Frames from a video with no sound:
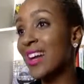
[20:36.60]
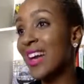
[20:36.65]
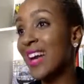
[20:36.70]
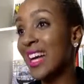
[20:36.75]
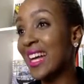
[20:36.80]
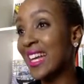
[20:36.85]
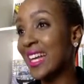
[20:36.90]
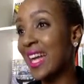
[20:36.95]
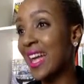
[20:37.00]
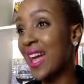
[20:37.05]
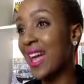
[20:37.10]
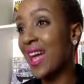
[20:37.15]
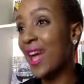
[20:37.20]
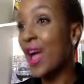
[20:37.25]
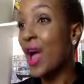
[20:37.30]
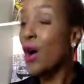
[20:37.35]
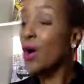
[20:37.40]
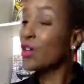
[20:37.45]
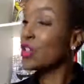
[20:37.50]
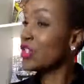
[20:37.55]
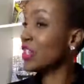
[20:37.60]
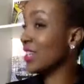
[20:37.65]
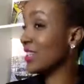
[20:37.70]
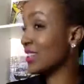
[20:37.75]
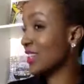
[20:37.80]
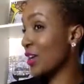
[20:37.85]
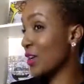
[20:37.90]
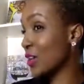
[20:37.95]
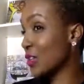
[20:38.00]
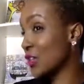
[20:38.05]
Okay,
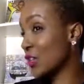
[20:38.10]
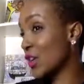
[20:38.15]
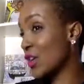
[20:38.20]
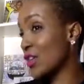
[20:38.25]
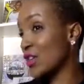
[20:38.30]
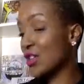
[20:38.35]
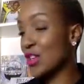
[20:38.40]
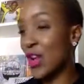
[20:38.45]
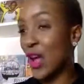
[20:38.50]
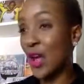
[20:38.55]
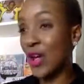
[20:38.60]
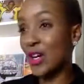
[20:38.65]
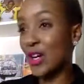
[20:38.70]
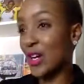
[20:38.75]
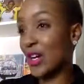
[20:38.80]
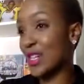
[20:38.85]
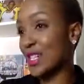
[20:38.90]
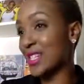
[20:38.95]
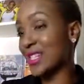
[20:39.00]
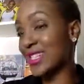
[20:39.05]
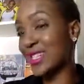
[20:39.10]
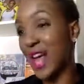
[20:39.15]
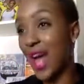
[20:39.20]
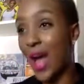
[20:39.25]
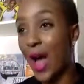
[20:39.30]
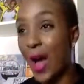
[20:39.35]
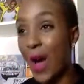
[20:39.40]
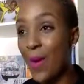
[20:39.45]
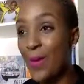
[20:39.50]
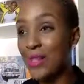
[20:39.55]
88
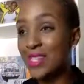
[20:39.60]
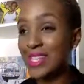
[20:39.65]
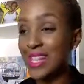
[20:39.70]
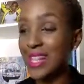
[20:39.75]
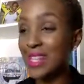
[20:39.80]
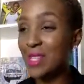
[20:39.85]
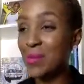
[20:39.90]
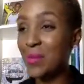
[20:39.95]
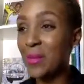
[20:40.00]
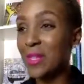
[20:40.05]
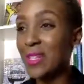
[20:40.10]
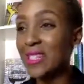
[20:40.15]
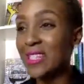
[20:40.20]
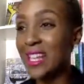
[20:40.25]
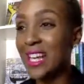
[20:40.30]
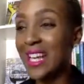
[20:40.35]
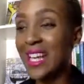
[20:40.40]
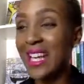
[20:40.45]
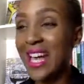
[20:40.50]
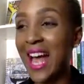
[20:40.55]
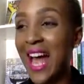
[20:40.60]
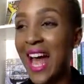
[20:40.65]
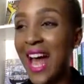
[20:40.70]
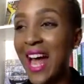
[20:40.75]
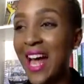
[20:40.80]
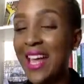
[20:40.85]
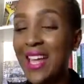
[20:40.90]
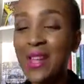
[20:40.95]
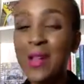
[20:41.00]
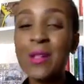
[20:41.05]
Curaçao is in the building.
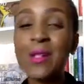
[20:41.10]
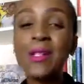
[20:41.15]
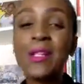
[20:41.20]
Hi.